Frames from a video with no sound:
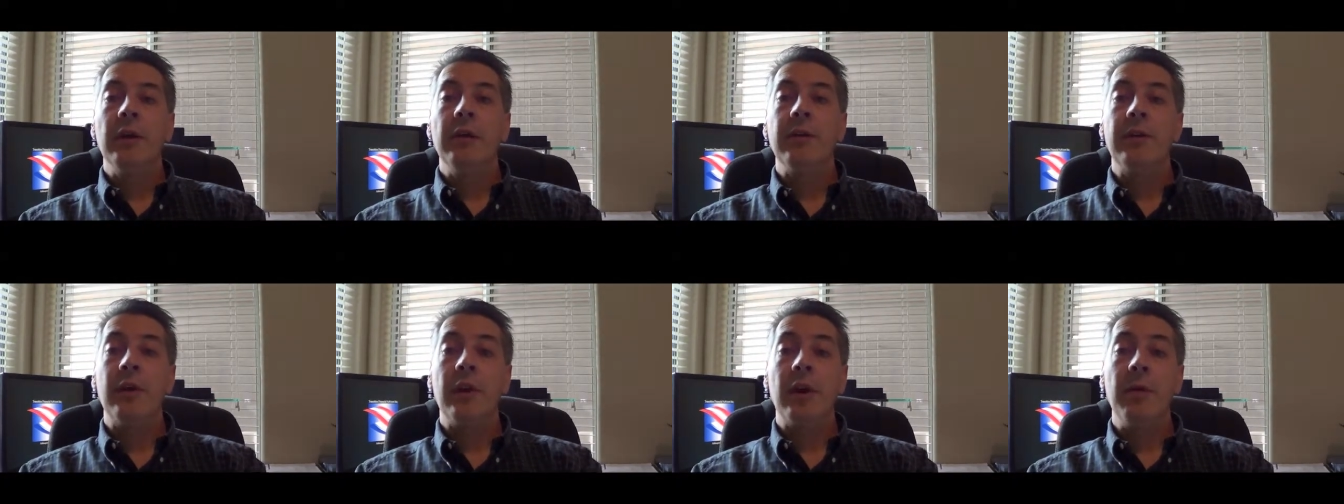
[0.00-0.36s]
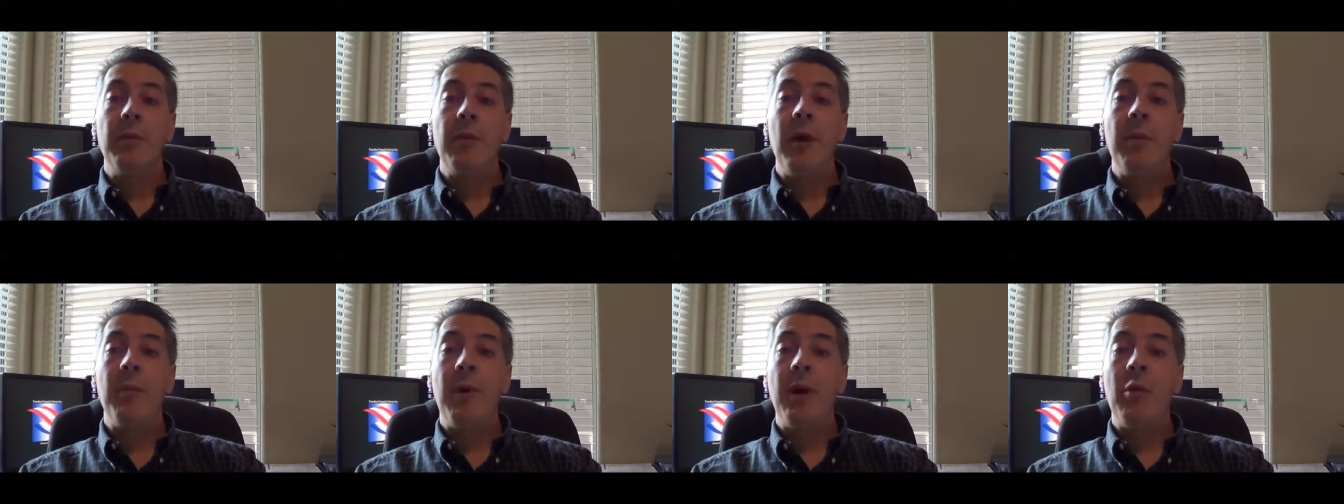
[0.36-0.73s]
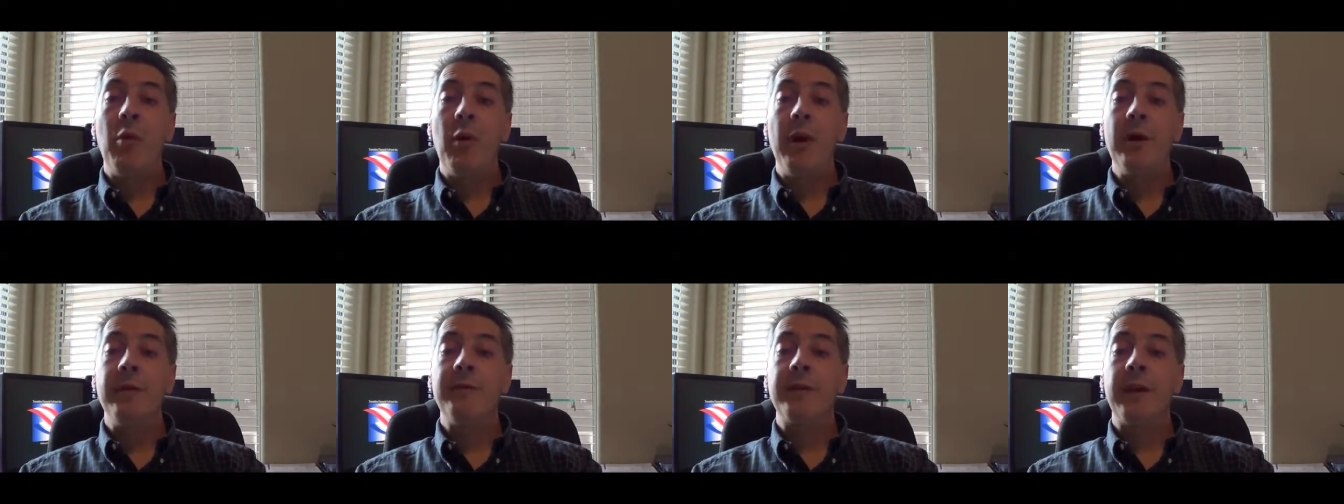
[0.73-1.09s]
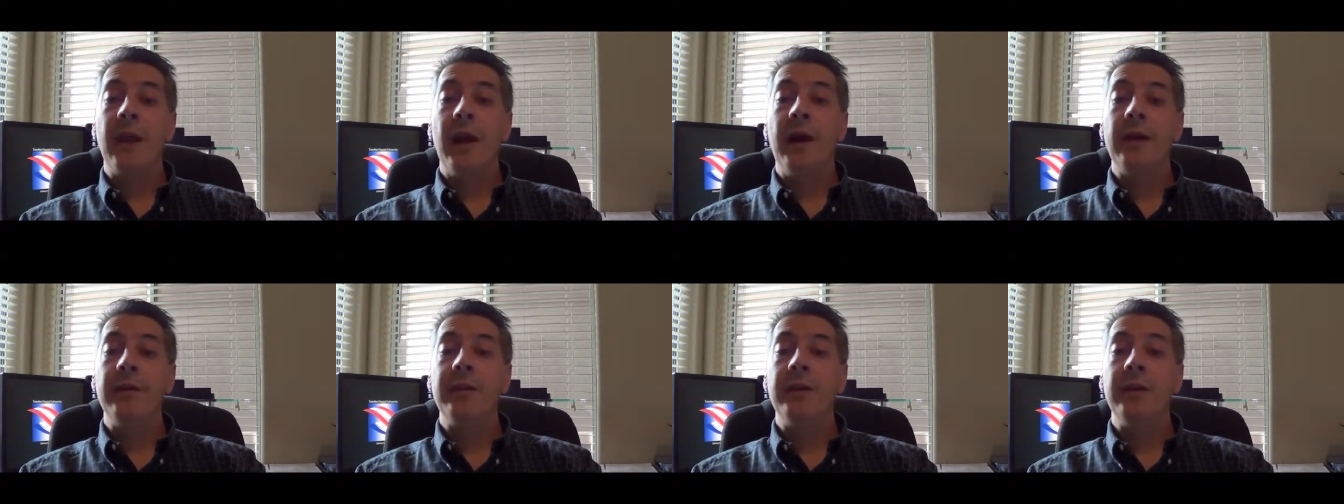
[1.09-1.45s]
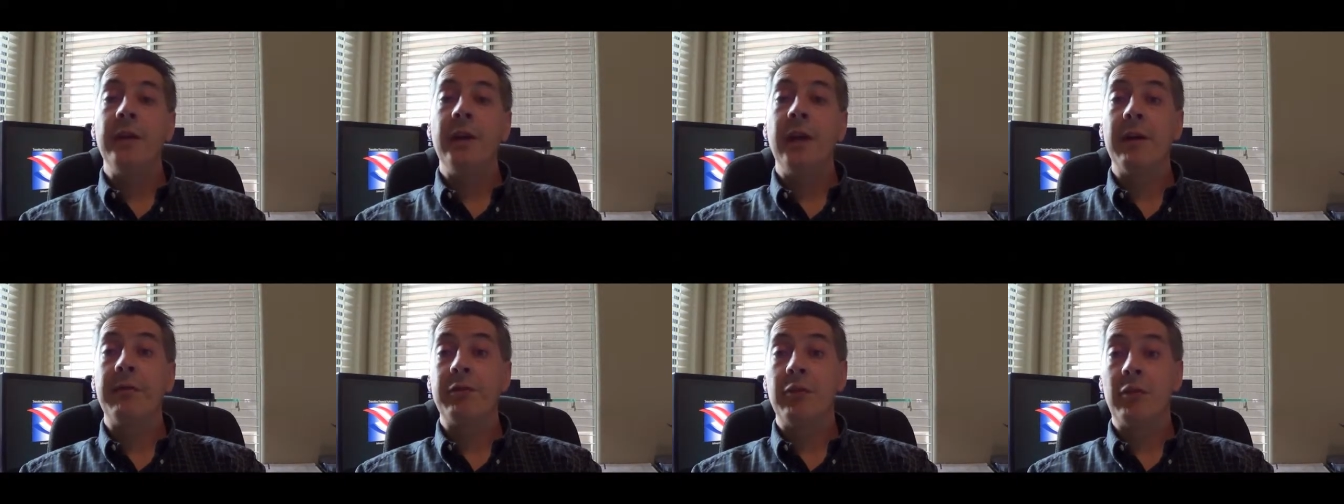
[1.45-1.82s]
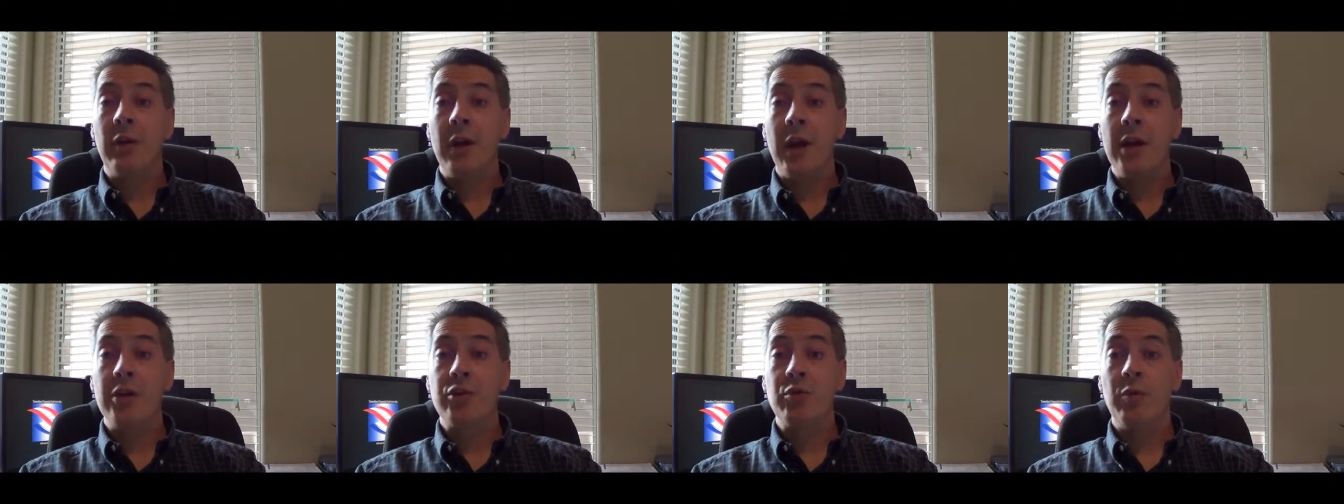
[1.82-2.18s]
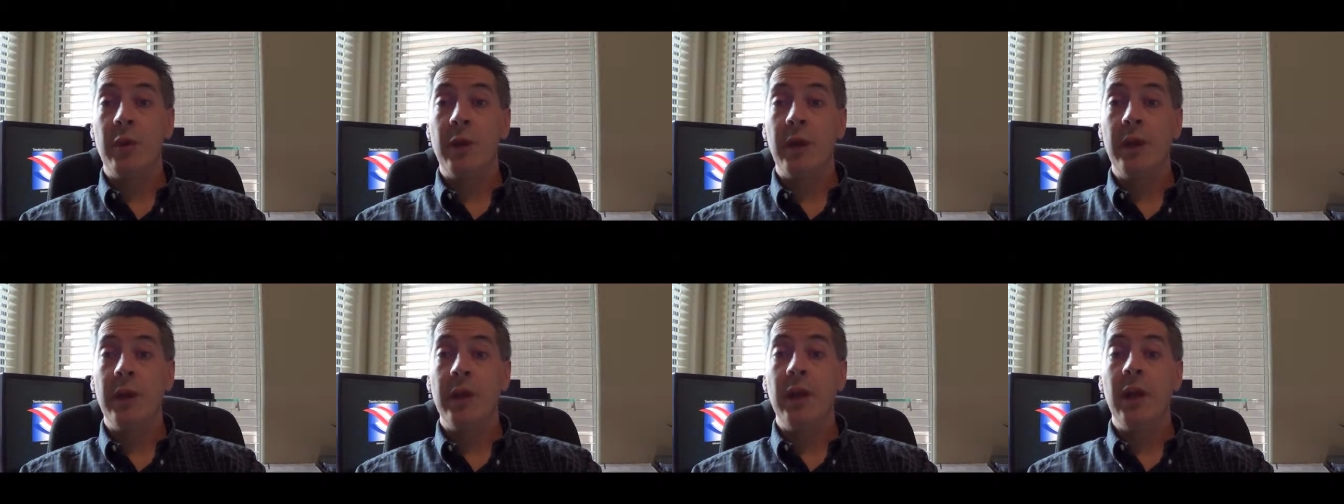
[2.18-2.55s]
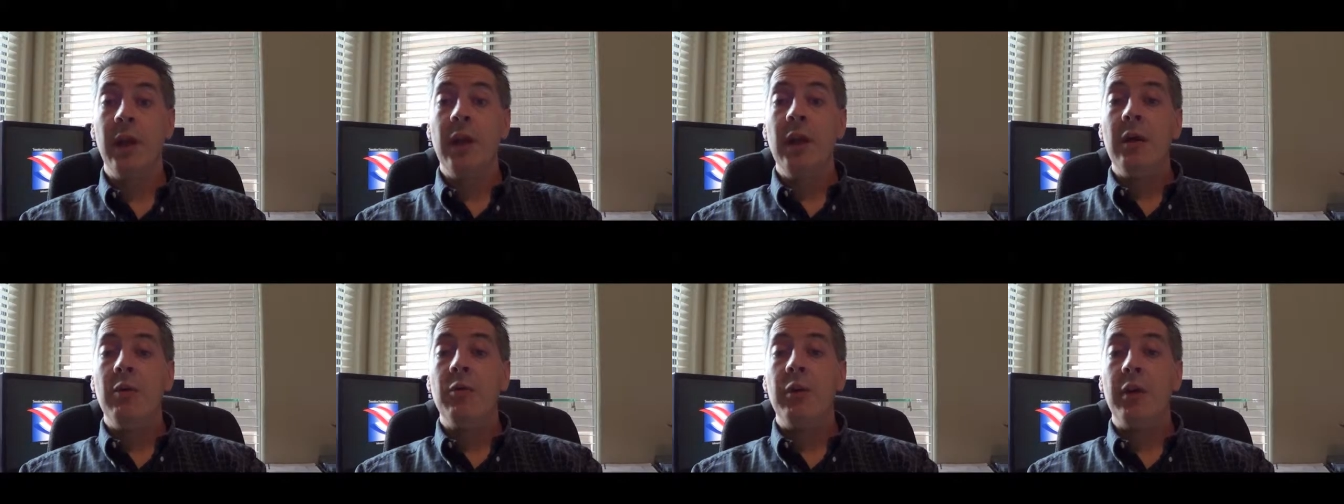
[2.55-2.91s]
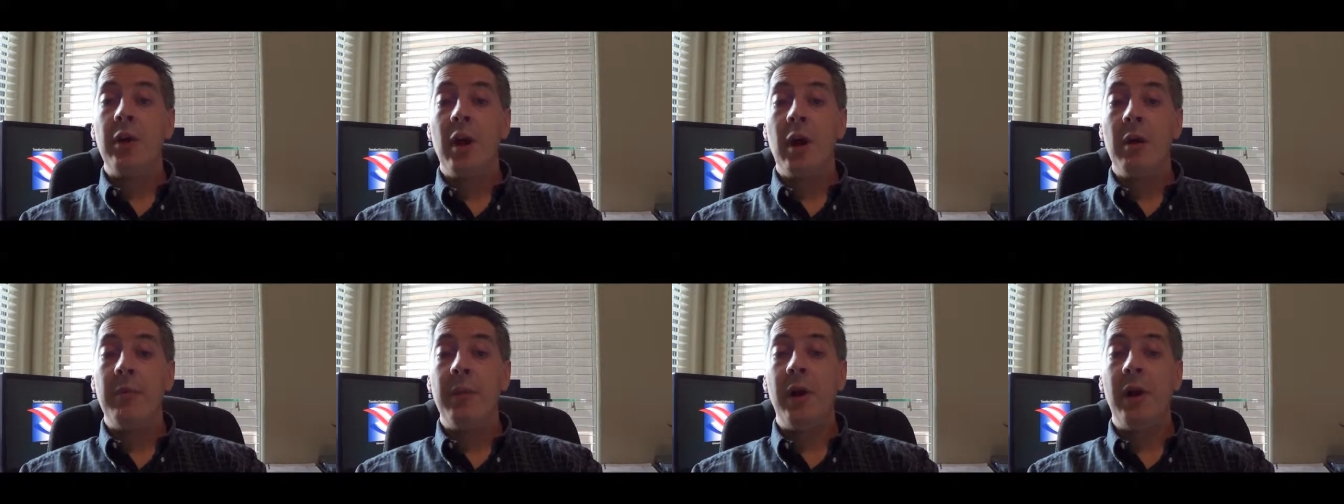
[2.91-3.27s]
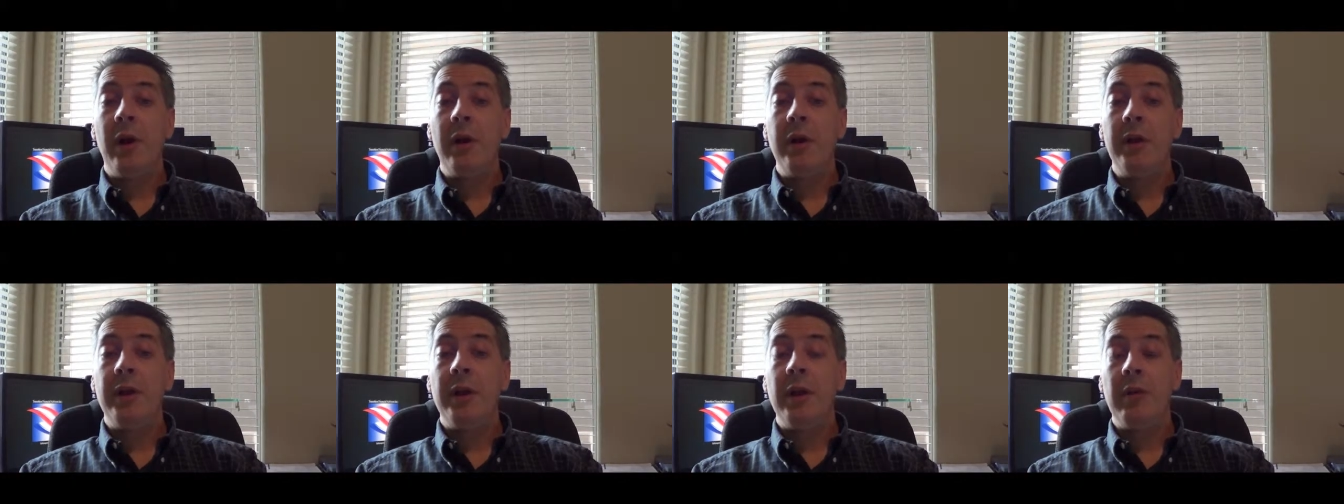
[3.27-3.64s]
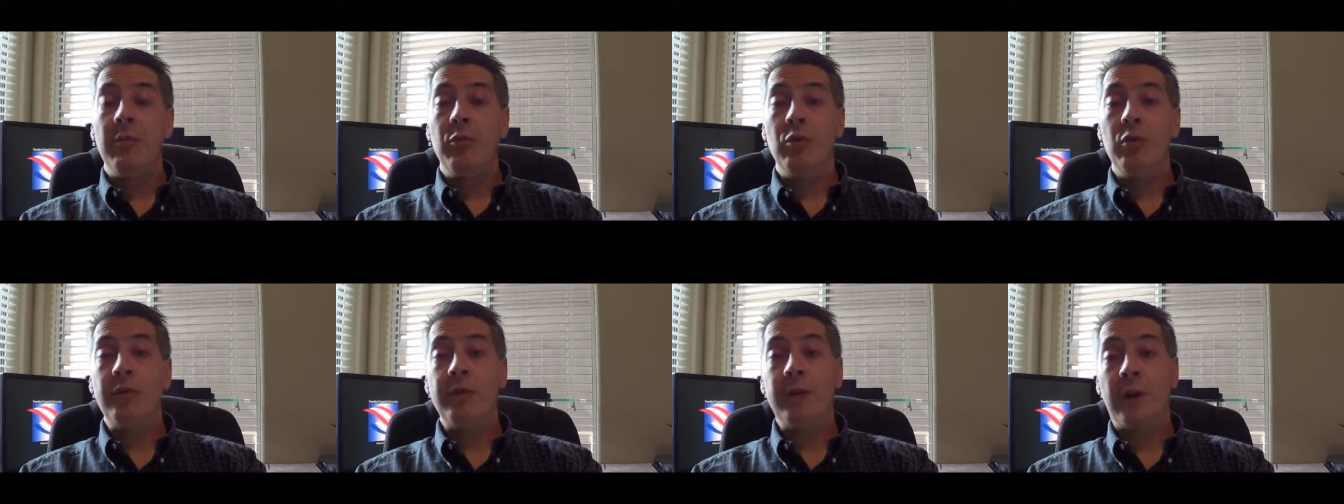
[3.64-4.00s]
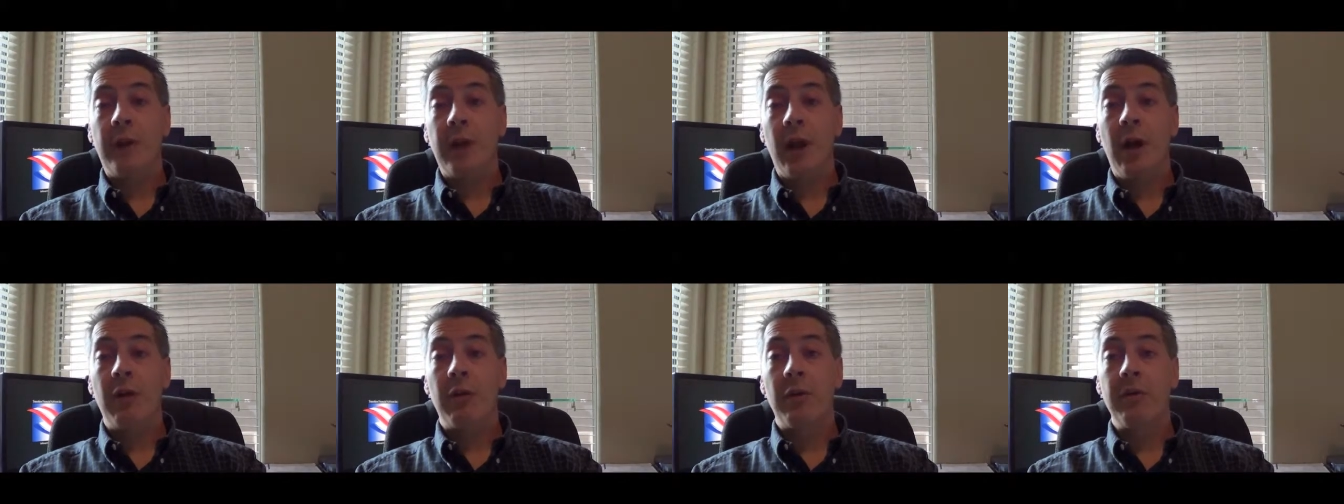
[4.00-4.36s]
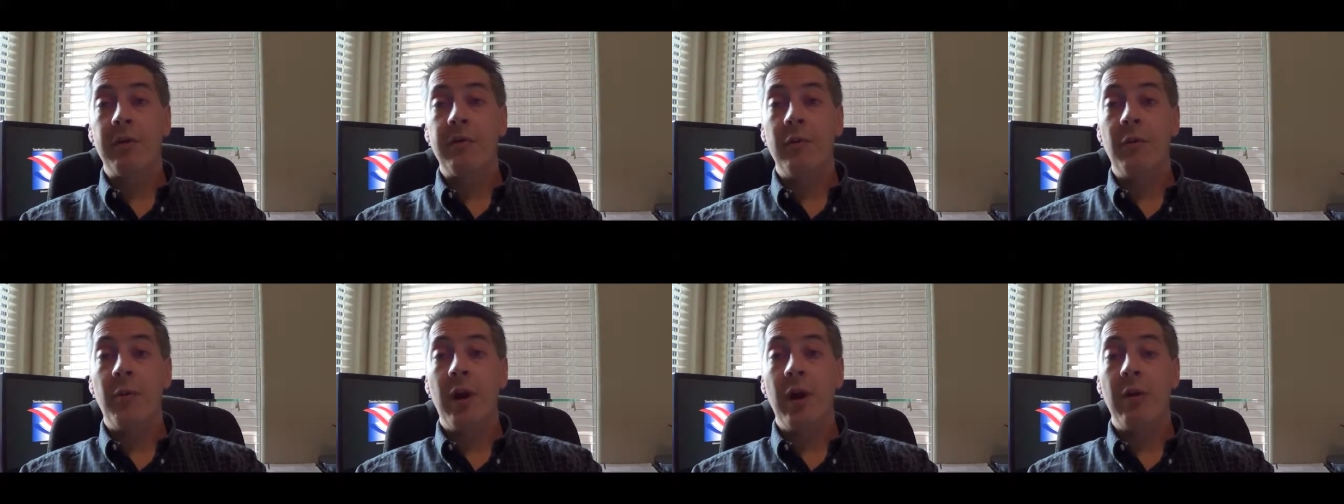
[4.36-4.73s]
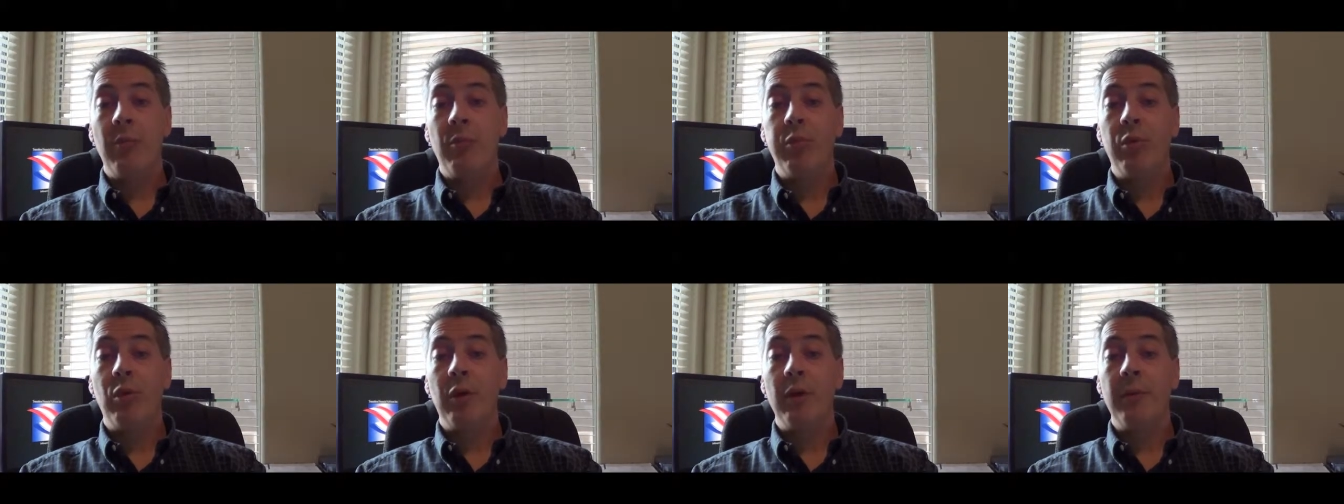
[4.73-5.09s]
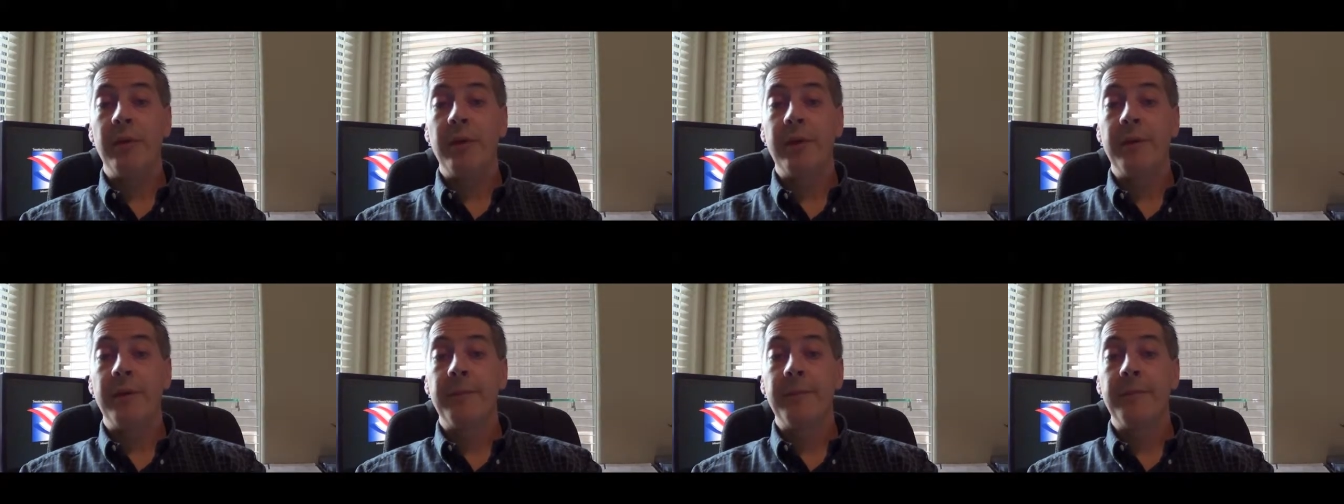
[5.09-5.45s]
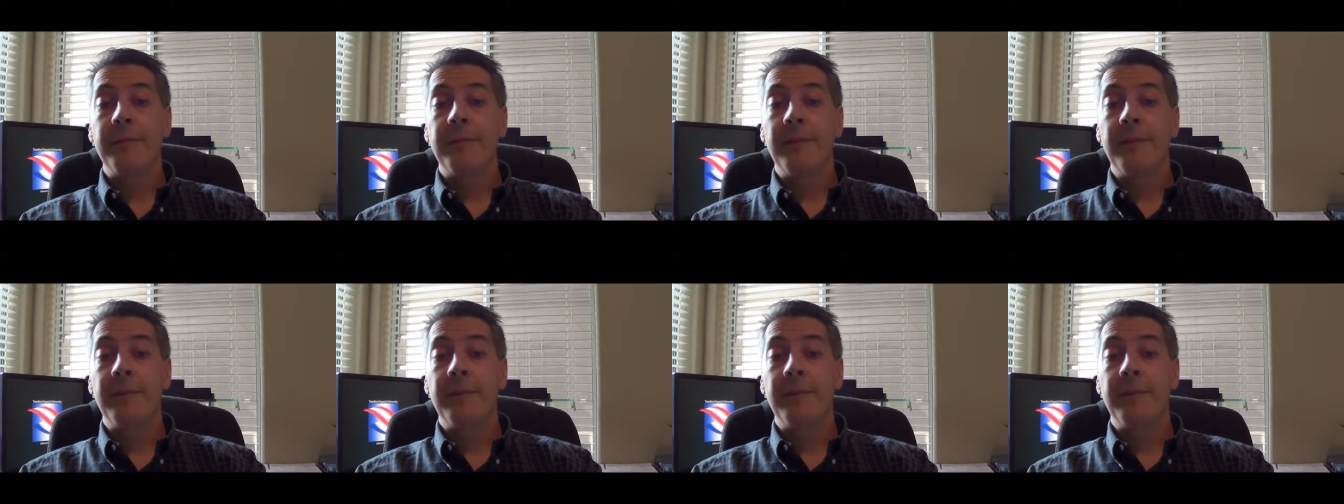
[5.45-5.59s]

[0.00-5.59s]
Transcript: There I met my wife, Kathy, and after graduating, we got married and moved to Calgary for my employment.